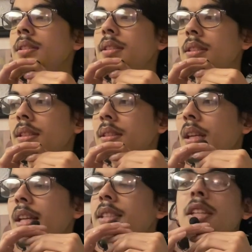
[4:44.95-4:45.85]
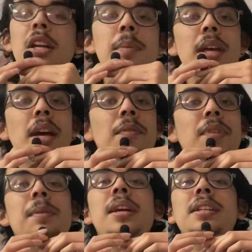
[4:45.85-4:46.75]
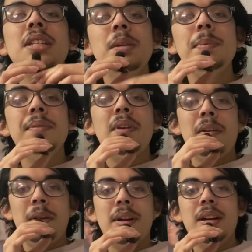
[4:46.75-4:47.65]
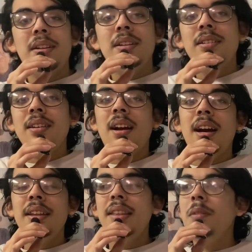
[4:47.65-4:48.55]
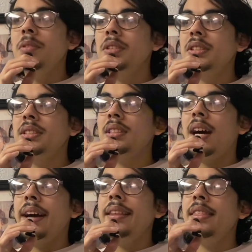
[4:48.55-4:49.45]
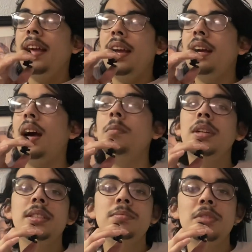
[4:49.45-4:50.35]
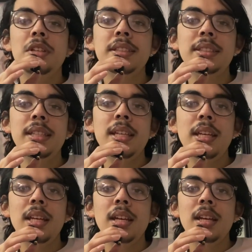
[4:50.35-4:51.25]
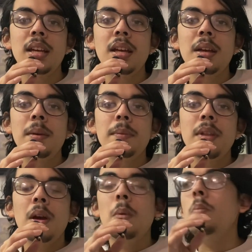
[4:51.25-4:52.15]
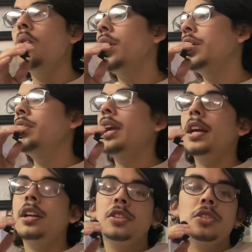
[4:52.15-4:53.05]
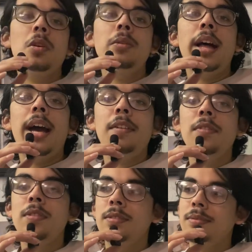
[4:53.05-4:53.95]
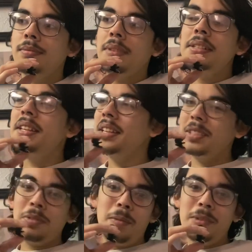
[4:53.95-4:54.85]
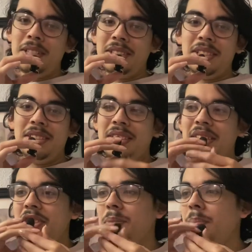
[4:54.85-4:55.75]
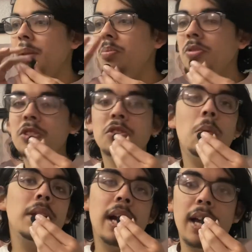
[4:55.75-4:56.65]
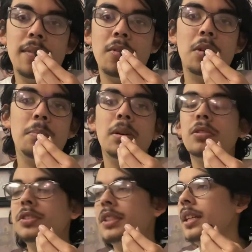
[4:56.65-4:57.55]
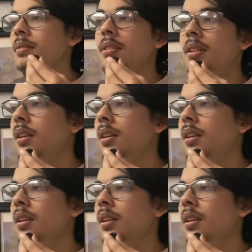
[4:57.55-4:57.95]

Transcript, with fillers: it's, it's gonna be a very it's gonna be very weird i think we're just i think i'm gonna we're gonna see more creators go live I think that's what I'm gonna just gonna see. Just people just going live or posting